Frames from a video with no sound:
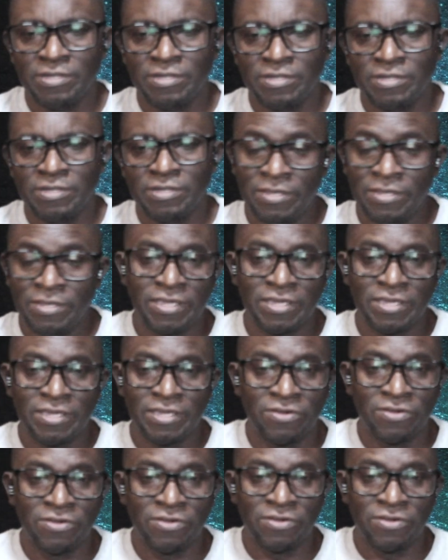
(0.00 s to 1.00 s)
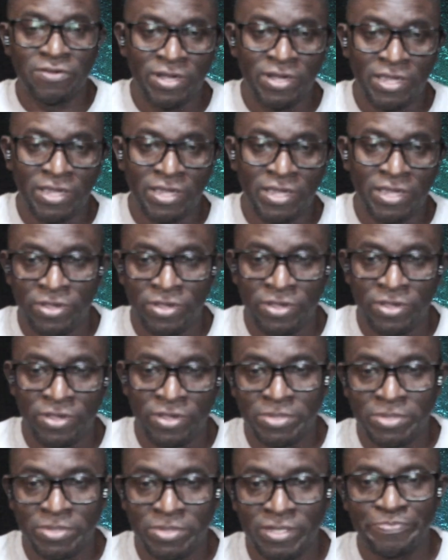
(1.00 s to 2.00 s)
and they can identify every
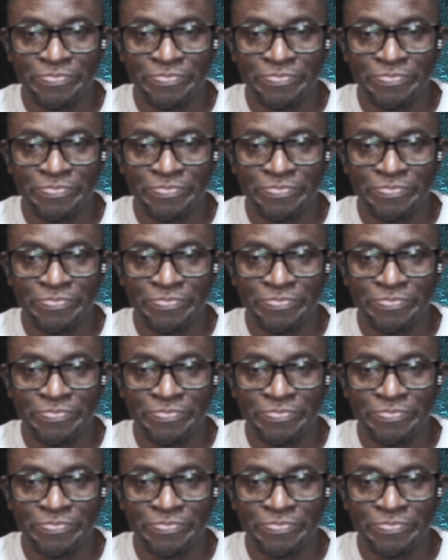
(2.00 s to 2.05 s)
airplane